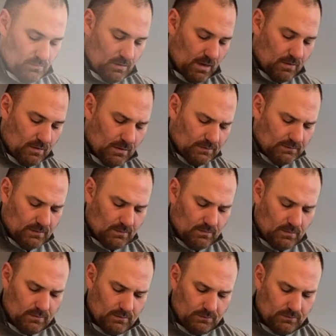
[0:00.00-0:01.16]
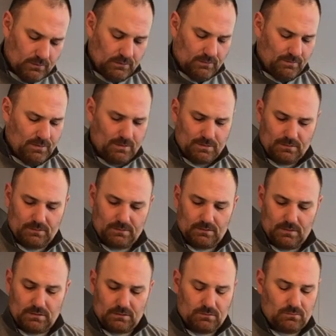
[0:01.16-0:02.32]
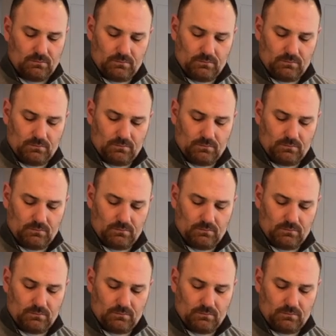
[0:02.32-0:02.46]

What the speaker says: The other nice thing about this recipe is it's